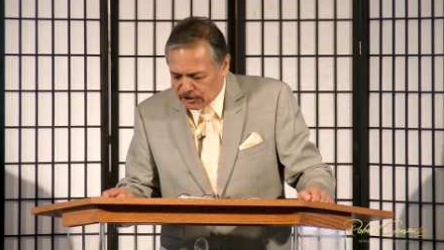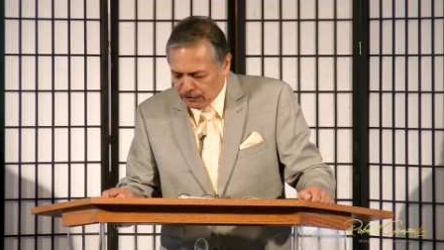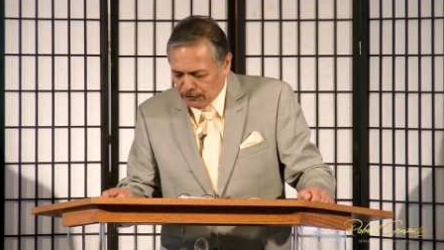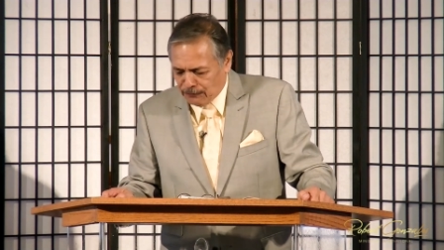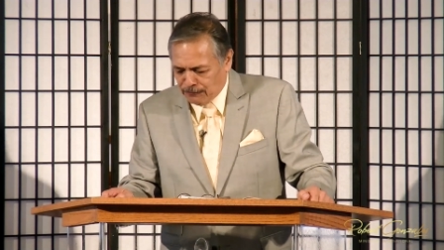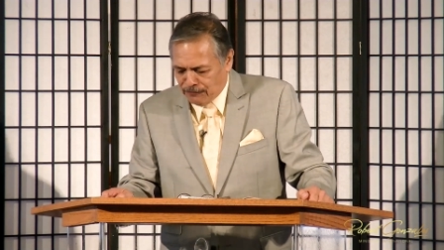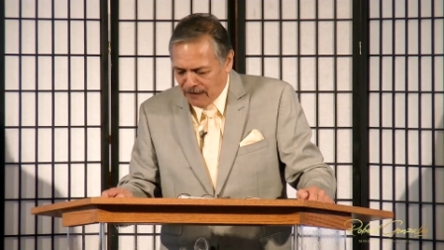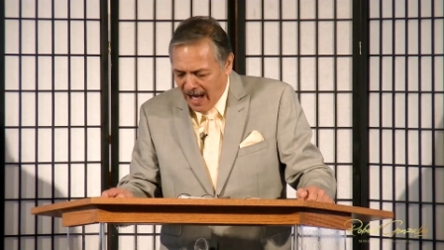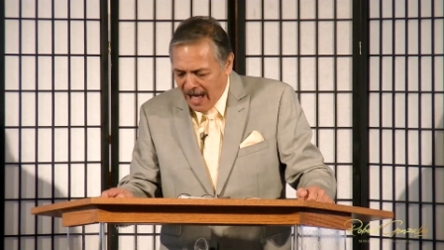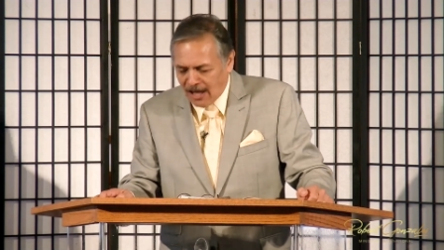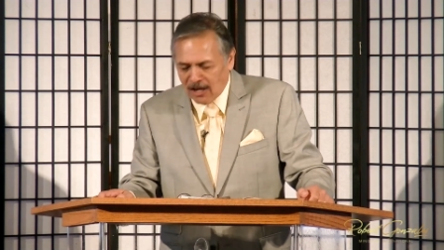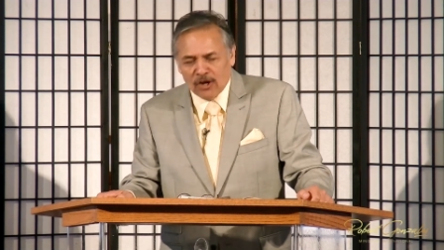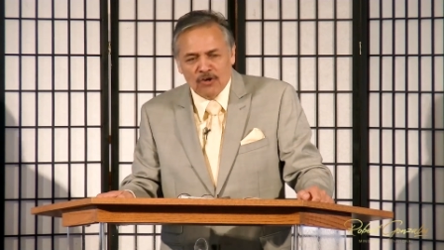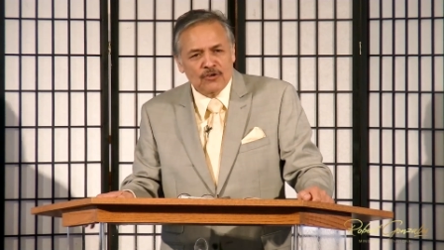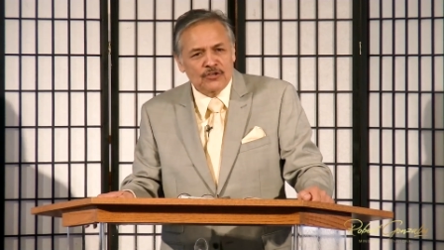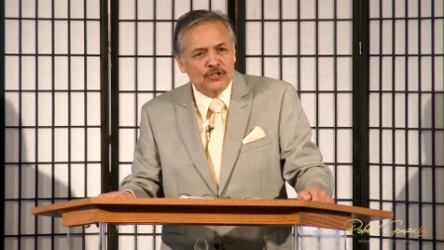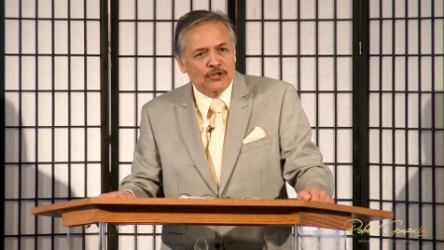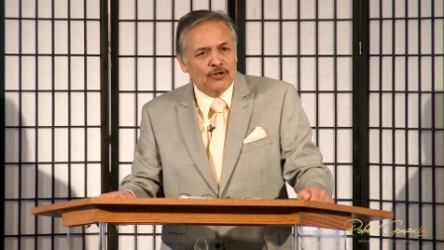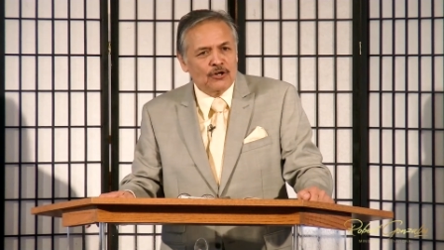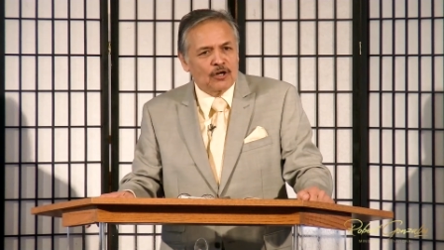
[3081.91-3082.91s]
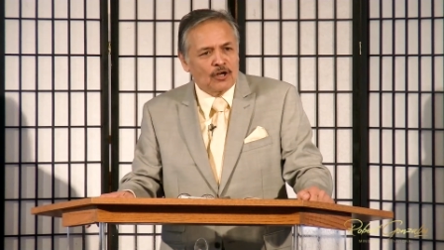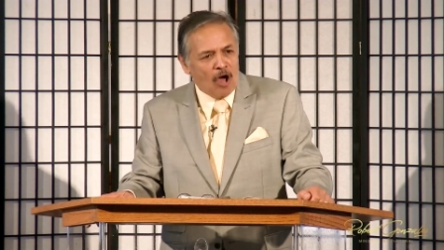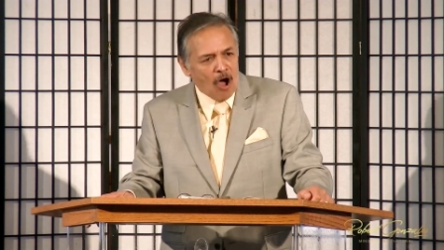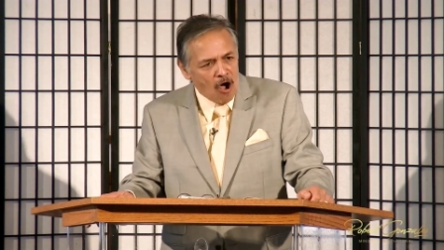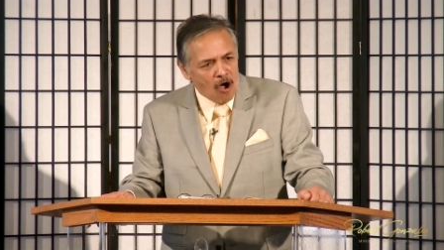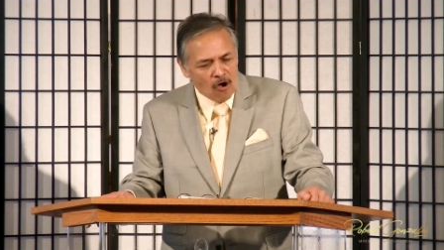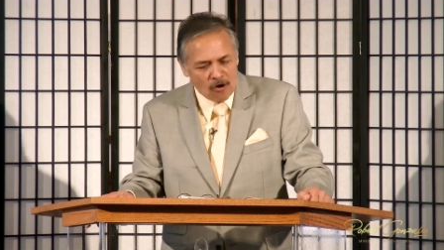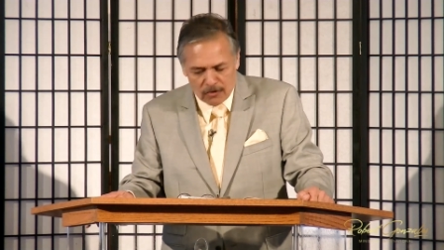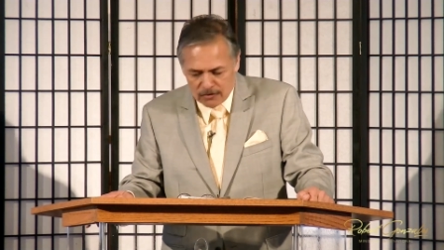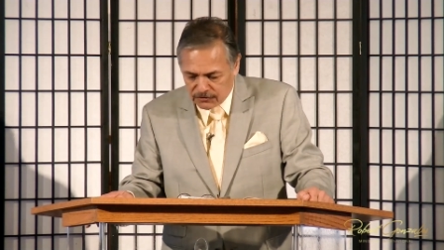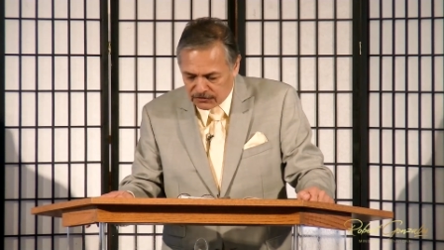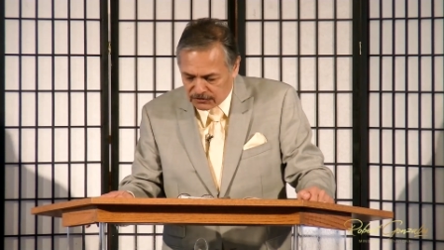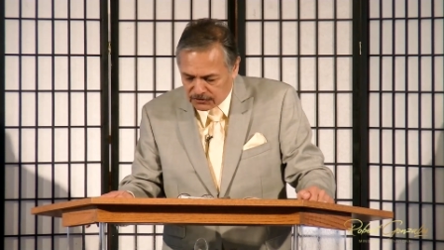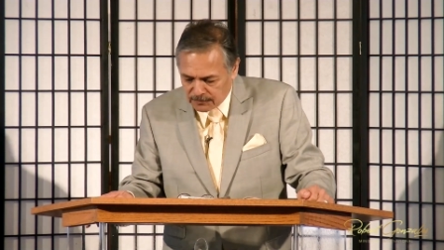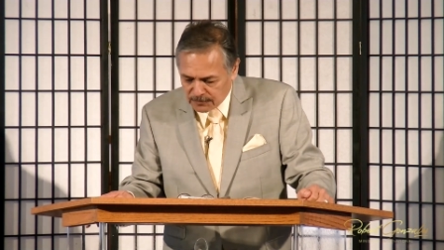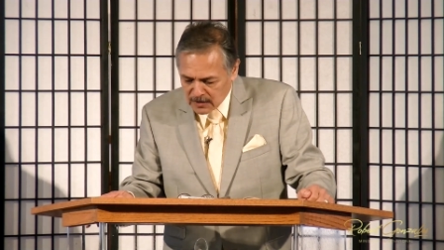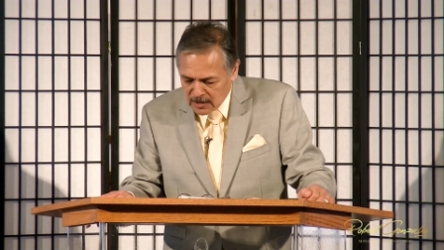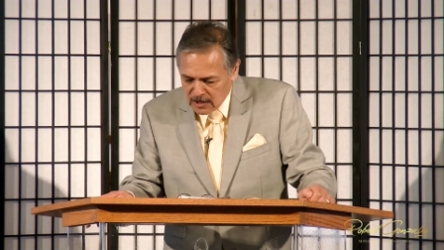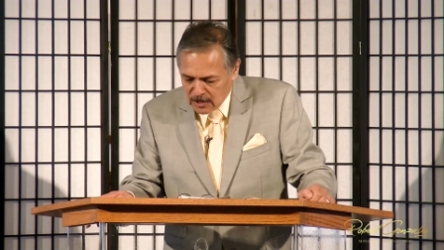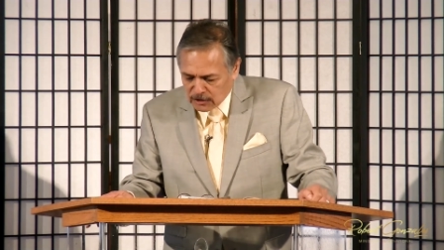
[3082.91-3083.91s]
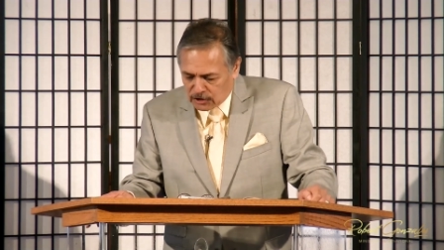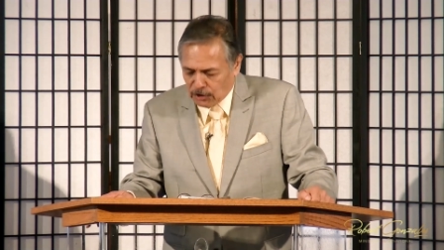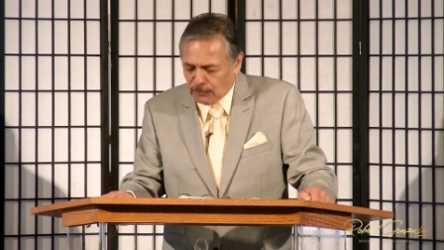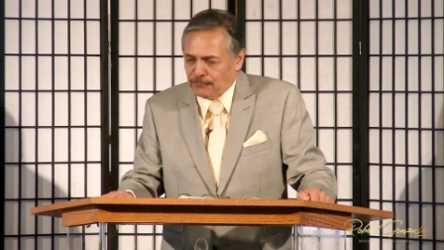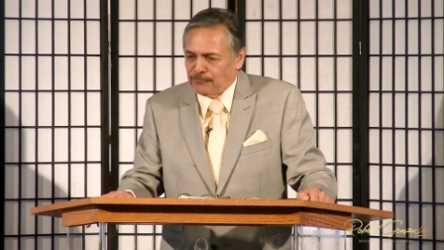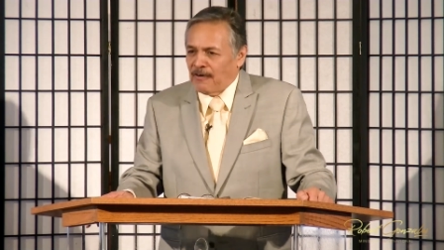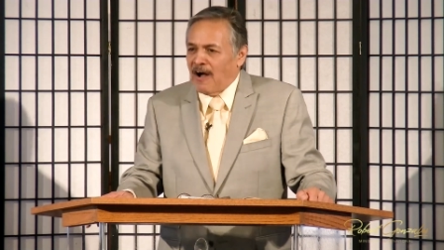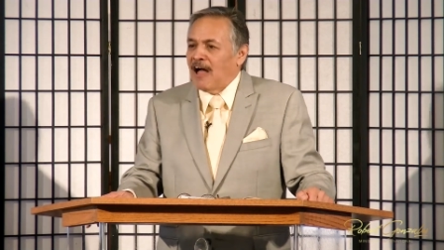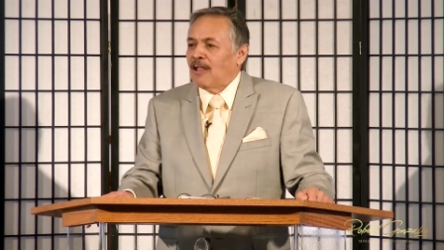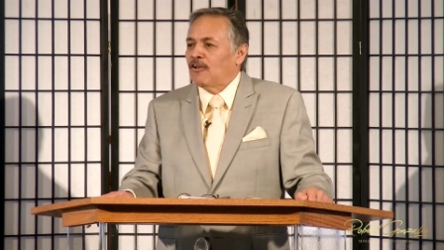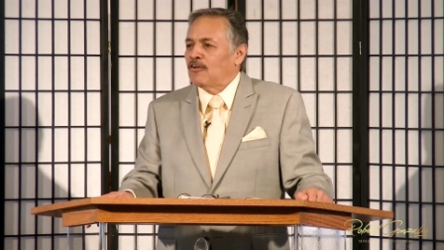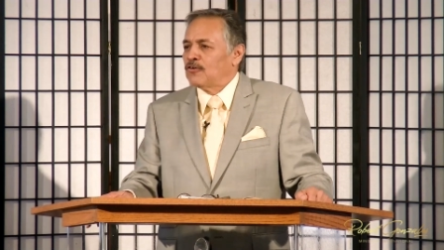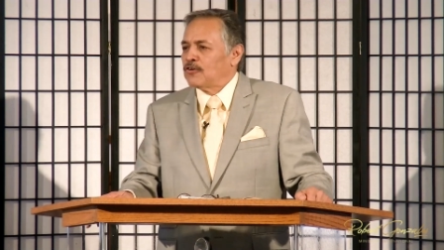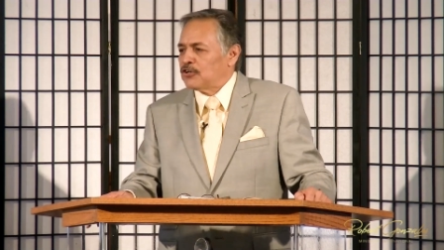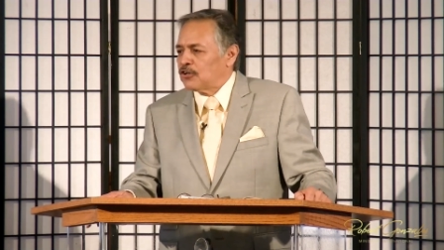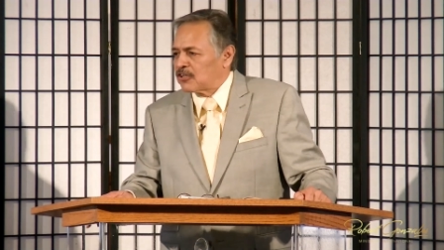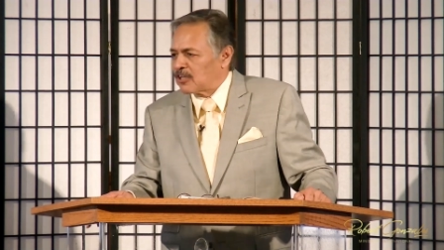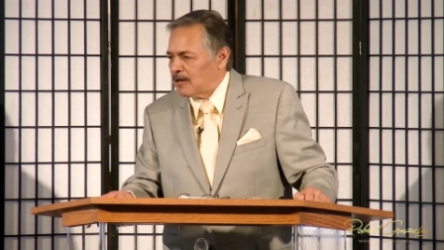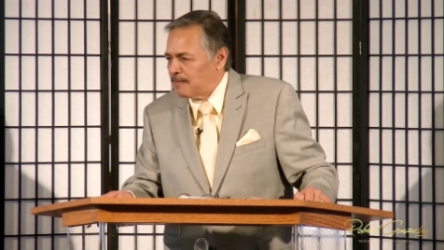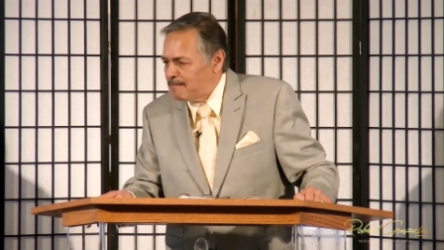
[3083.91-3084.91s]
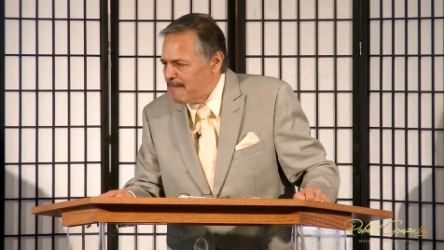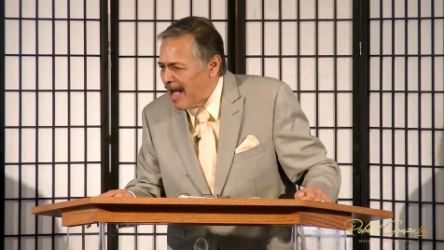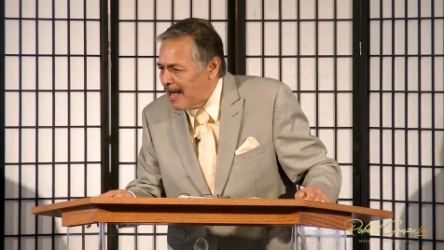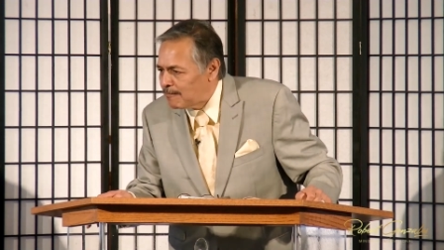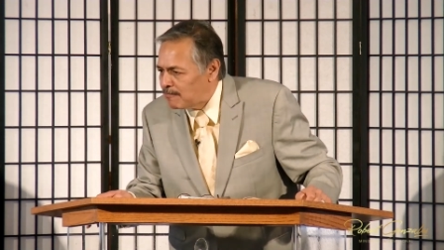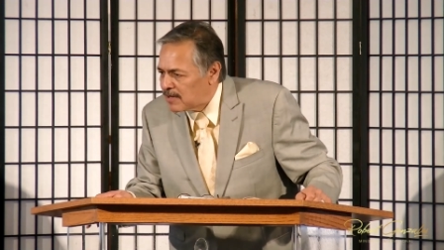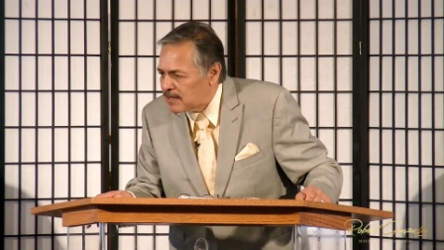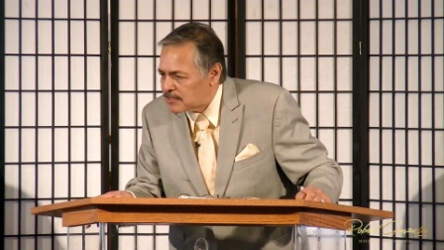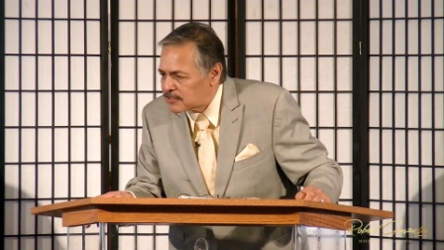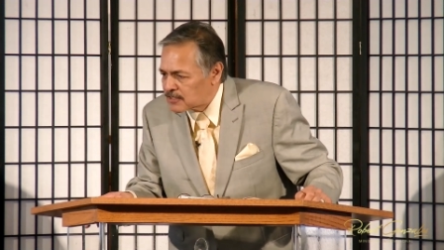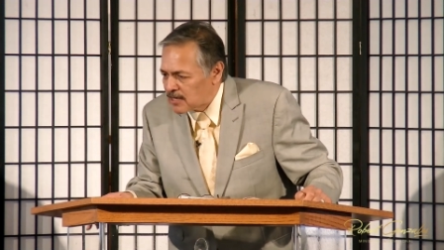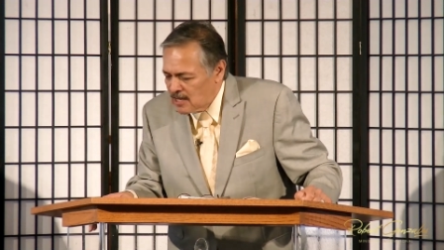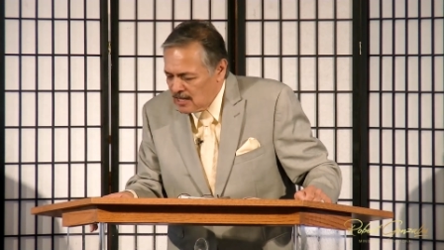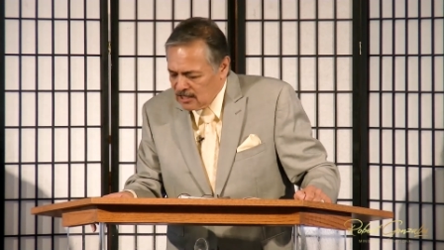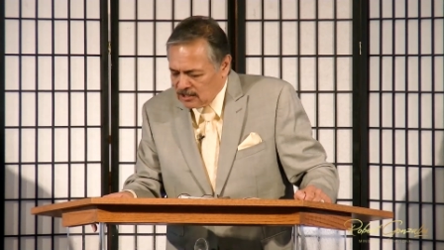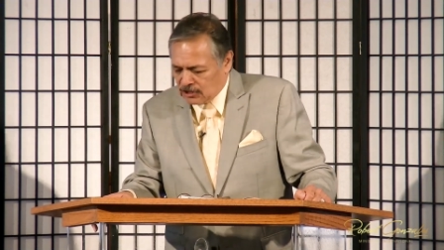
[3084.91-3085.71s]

to follow your laws, to follow your commandments,